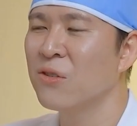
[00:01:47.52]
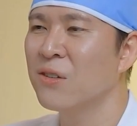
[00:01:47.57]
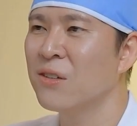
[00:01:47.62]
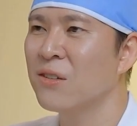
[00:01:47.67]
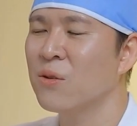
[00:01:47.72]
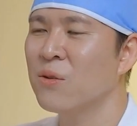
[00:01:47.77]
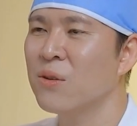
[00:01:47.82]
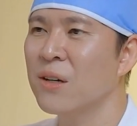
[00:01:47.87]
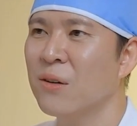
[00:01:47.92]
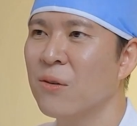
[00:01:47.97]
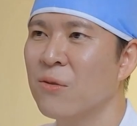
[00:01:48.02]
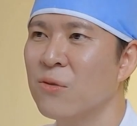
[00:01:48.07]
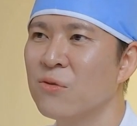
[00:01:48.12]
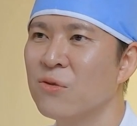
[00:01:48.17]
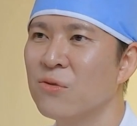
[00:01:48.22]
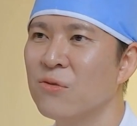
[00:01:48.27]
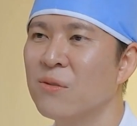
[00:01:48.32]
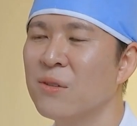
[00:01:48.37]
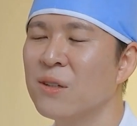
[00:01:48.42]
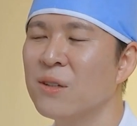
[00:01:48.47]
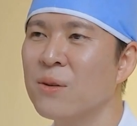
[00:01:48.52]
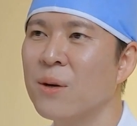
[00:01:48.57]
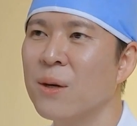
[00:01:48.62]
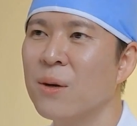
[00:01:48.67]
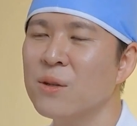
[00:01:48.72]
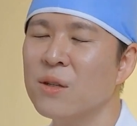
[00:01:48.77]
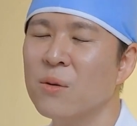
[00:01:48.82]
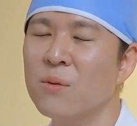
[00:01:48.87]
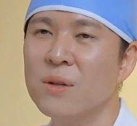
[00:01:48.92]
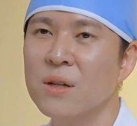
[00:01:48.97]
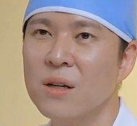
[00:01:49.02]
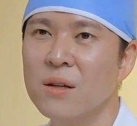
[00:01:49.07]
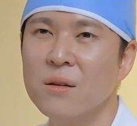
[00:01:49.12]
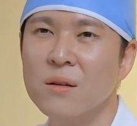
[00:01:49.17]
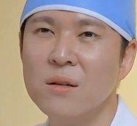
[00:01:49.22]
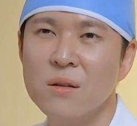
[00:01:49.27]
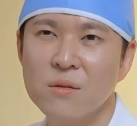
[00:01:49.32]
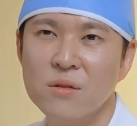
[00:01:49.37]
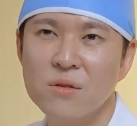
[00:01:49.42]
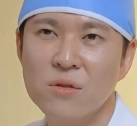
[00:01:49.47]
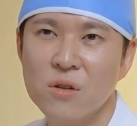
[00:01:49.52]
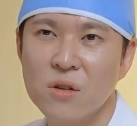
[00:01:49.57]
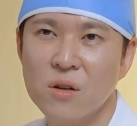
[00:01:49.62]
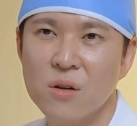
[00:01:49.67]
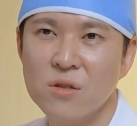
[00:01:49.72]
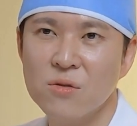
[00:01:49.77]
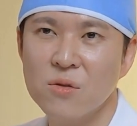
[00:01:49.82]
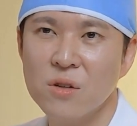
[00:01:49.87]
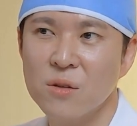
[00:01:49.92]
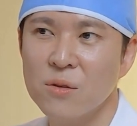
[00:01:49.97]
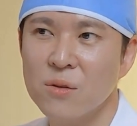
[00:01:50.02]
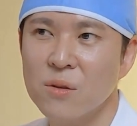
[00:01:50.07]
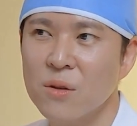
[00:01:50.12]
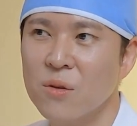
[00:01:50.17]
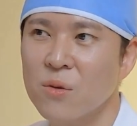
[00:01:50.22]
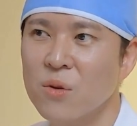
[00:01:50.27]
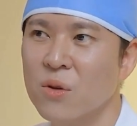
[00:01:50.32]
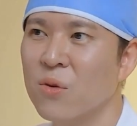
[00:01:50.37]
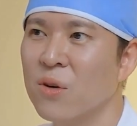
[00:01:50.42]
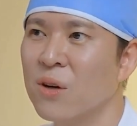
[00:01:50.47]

desire improvement in that area. For those with a bit more